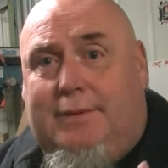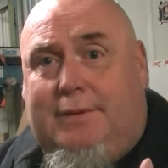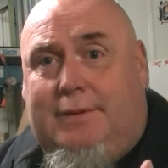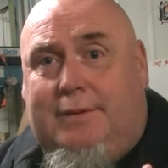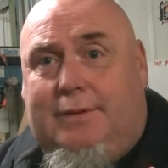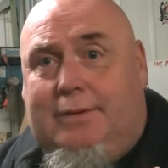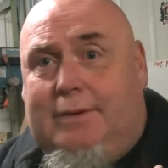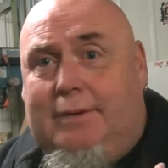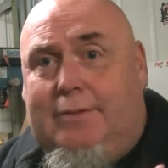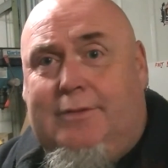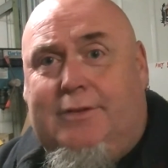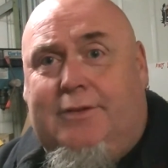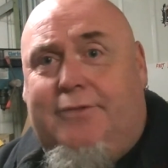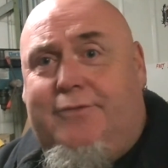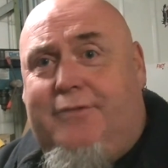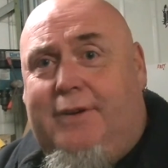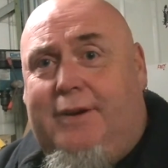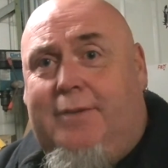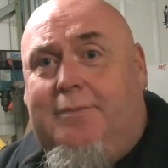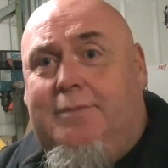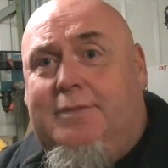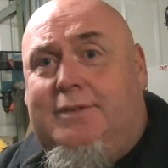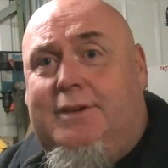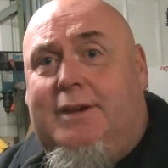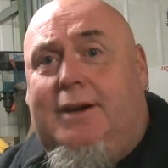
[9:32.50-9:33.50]
give us a
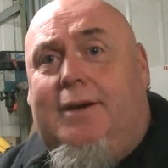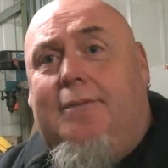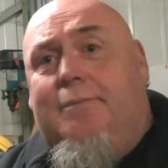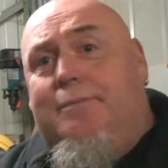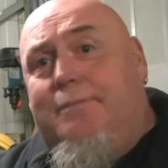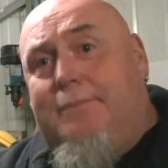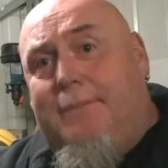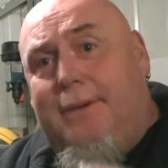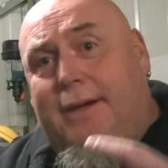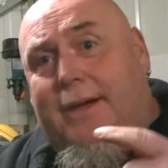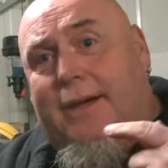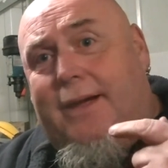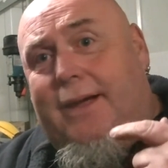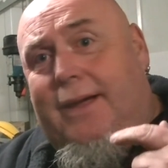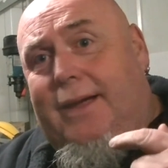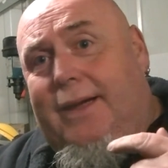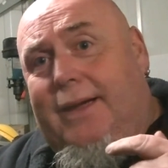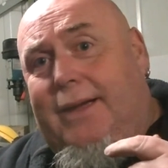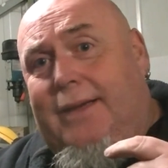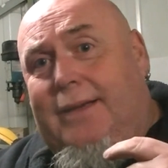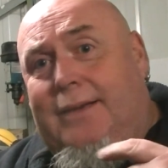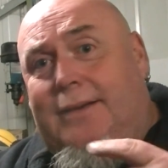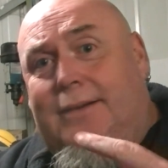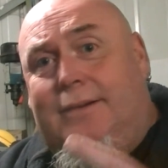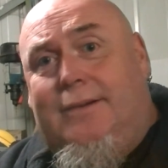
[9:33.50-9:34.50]
thumbs up
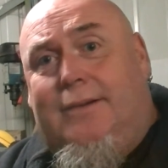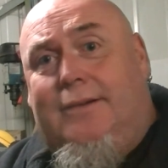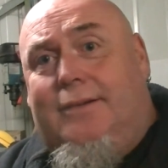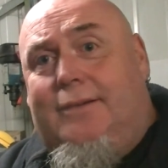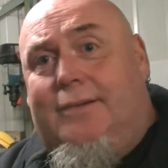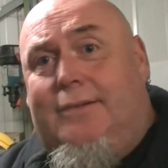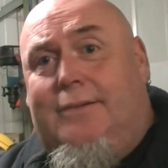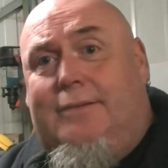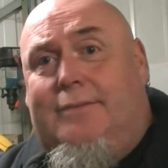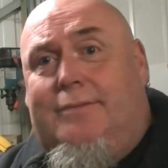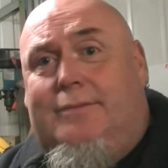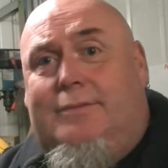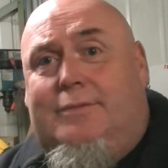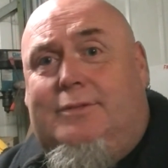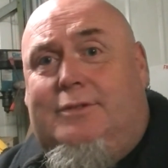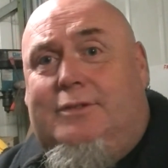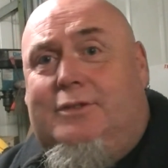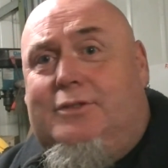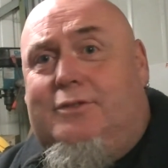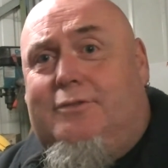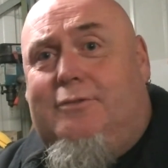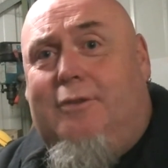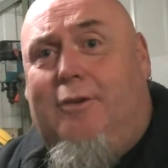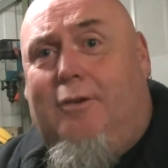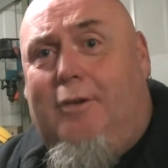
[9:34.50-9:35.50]
and
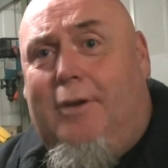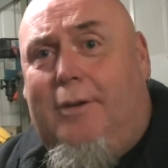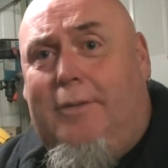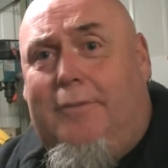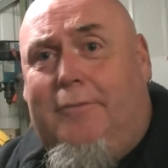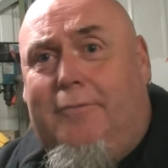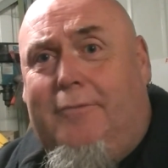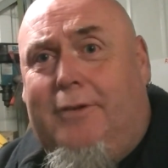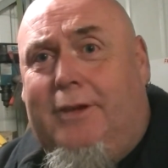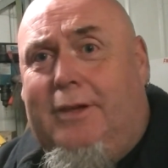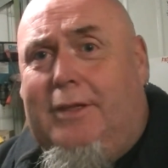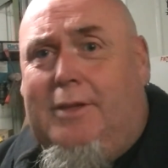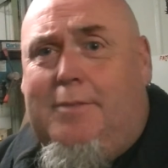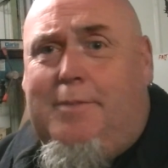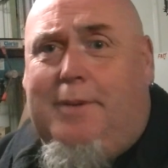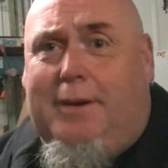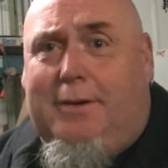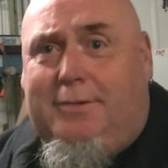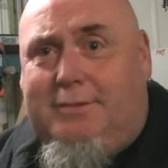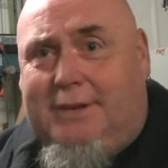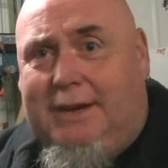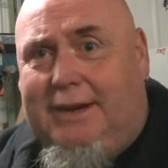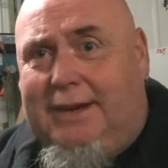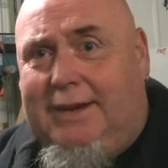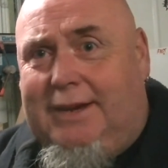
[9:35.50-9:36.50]
subscribe, ring the
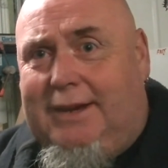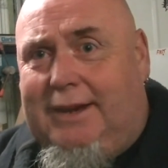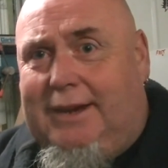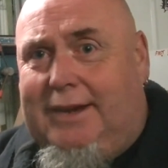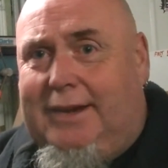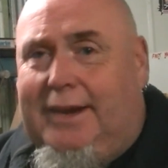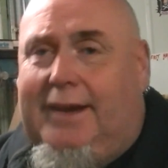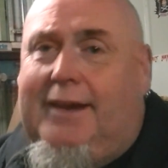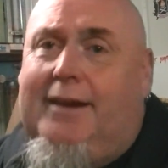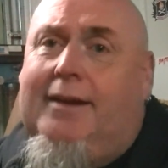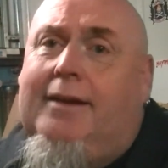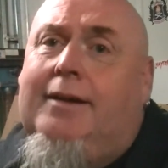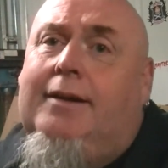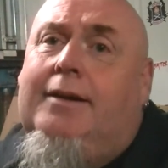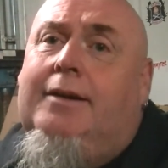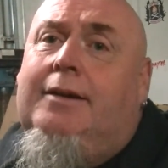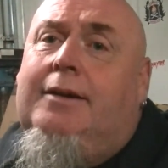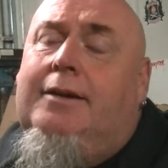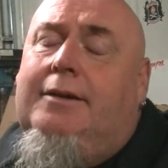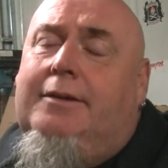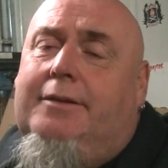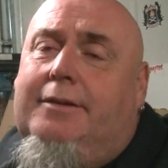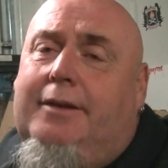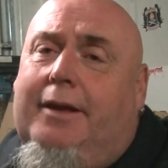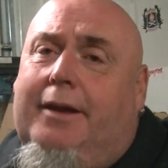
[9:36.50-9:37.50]
bell, dingy dingy ding.
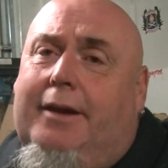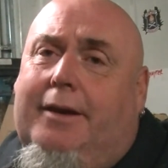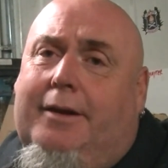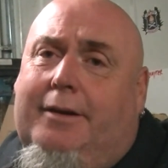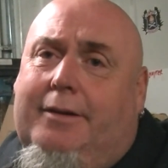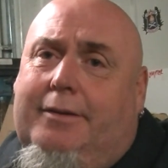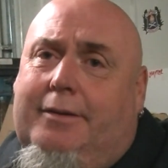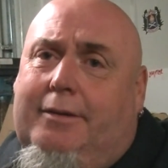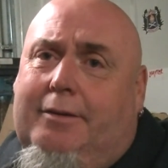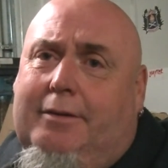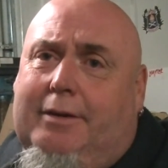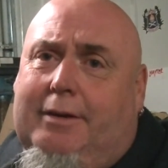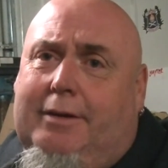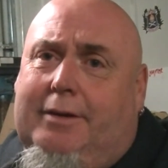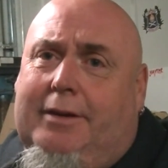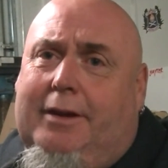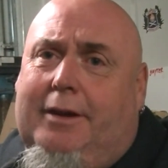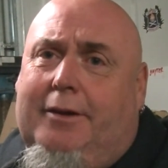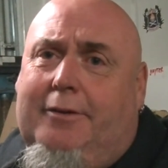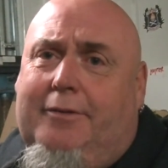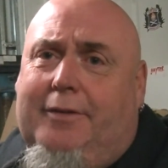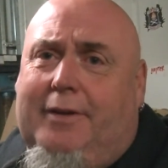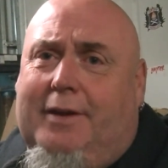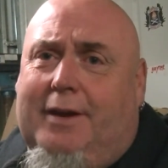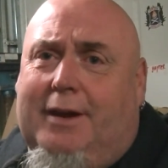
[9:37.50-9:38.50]
Now you'll get
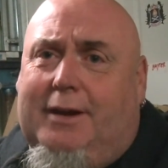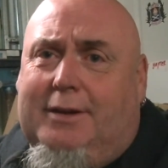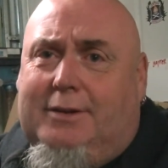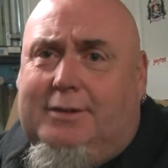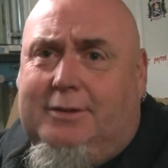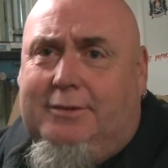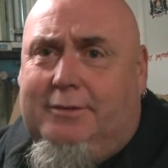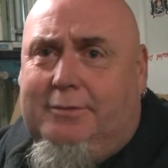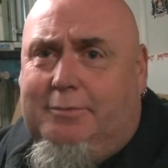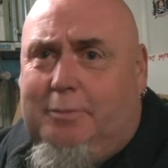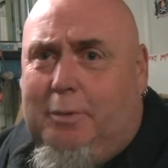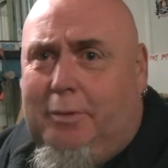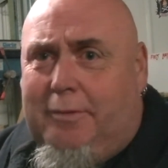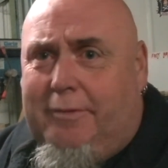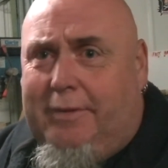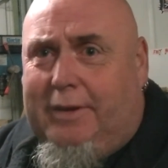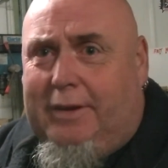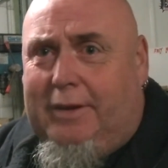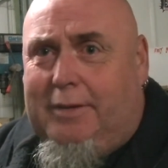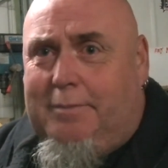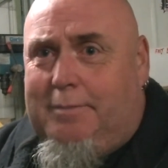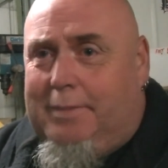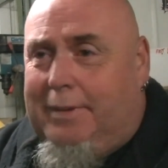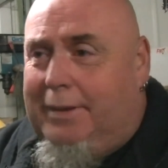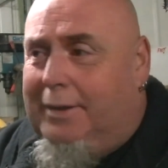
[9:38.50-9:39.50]
notifications by ringing
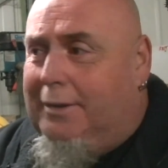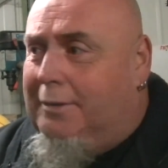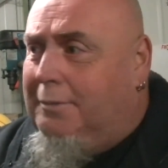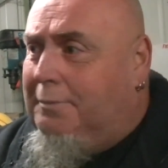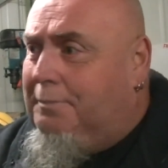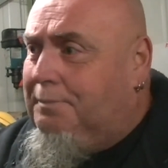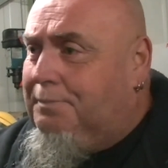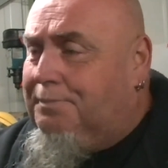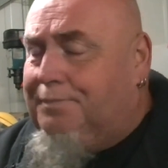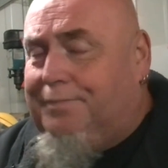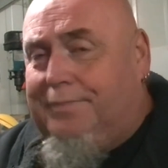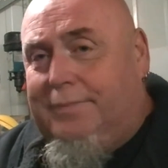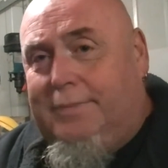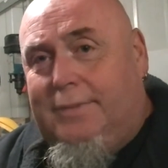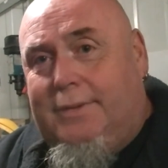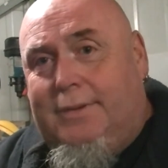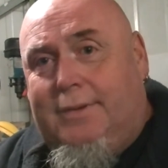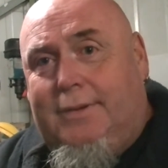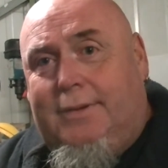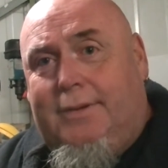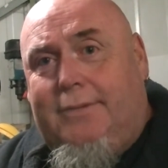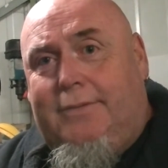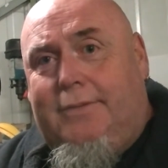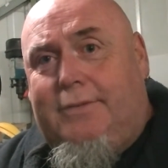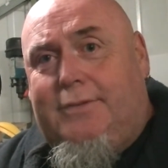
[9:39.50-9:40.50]
the bell
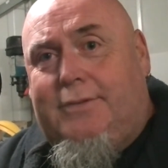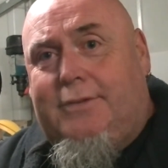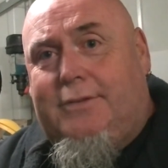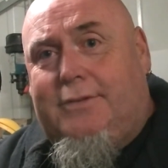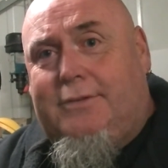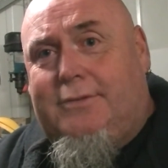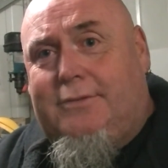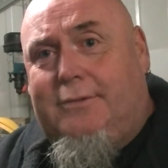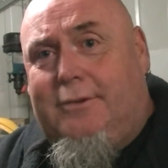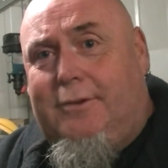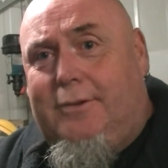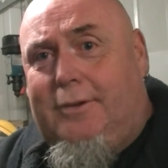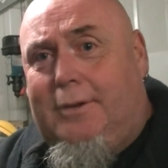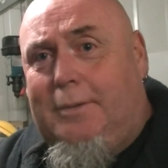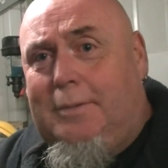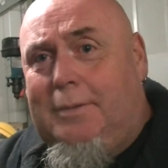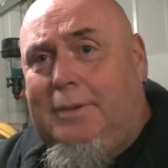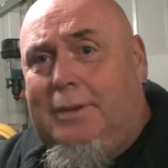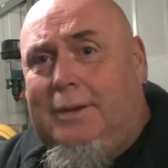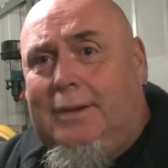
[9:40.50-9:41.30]
if you subscribe,